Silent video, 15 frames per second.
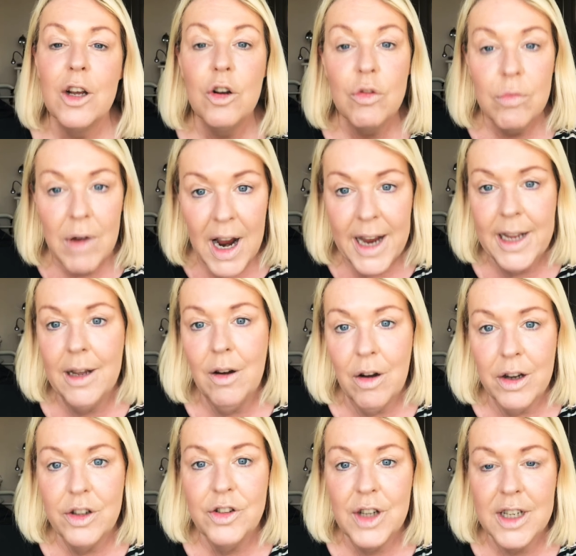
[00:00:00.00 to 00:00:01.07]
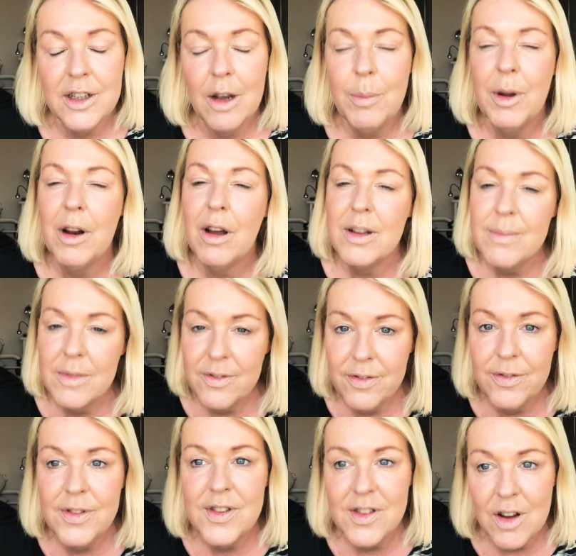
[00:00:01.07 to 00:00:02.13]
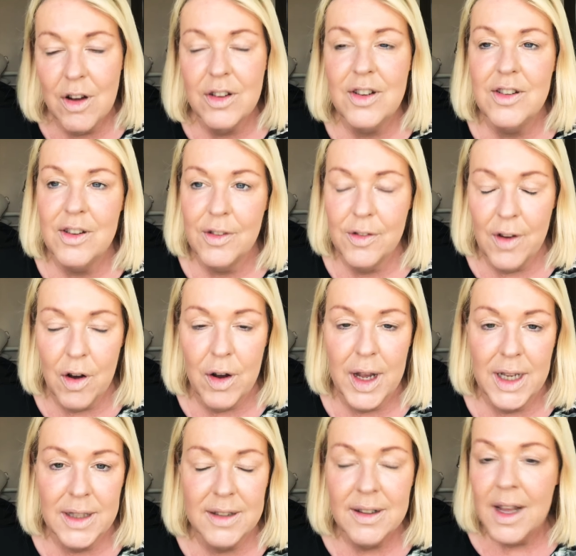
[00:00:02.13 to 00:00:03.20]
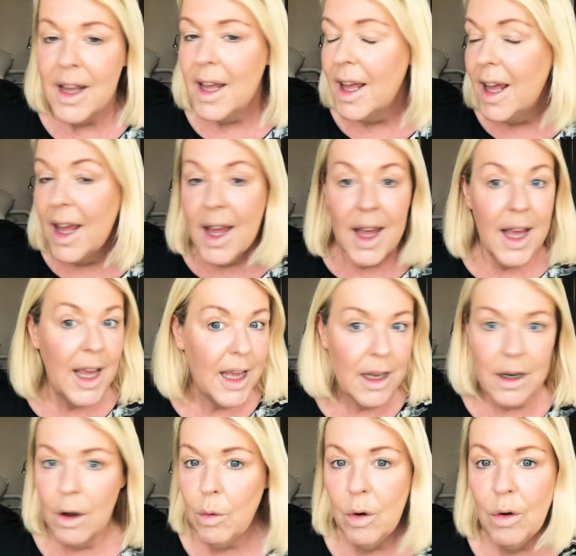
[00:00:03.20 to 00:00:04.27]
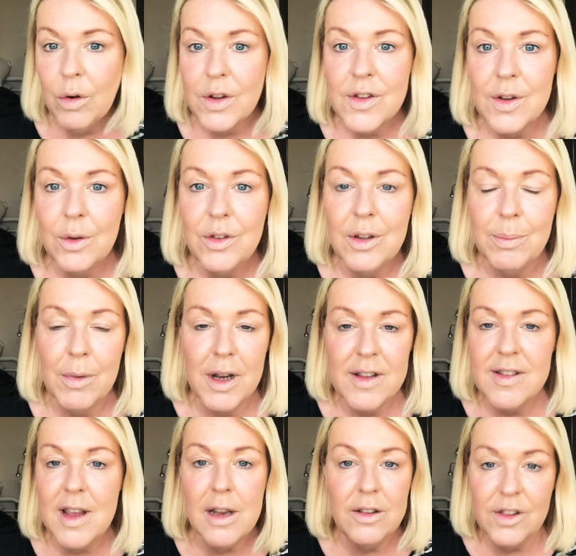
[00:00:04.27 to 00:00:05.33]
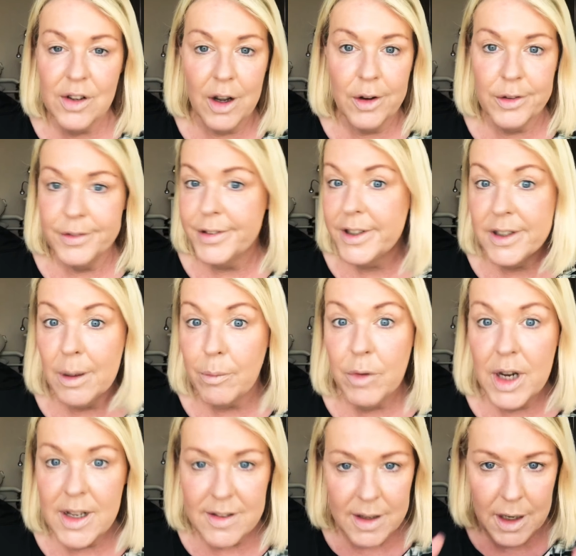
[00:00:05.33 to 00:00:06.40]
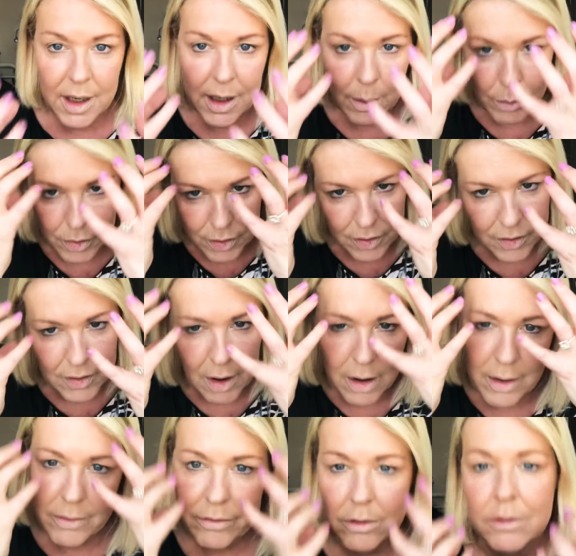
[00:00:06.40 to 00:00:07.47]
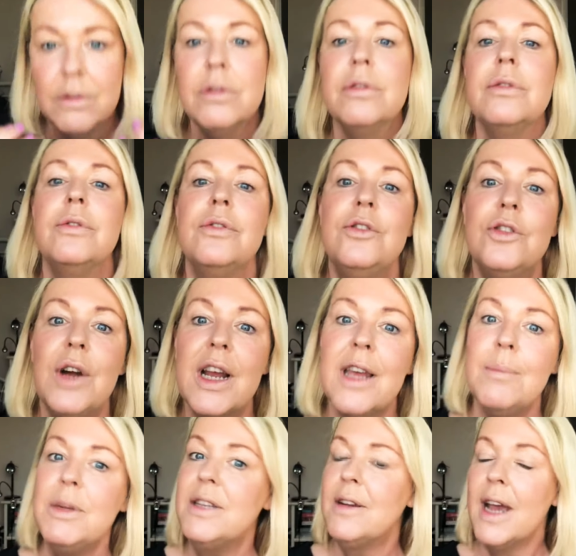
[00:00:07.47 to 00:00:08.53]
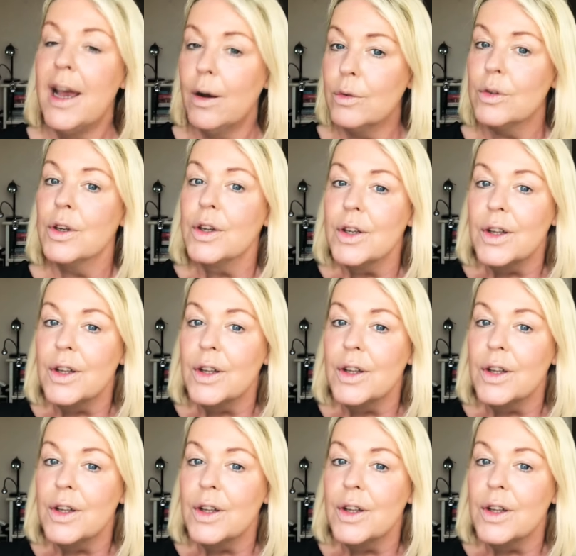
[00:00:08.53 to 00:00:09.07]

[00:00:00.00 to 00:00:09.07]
grey eyeshadow, but I started to find it no longer suited my skin tone for some reason, and it was just kind of dragging me down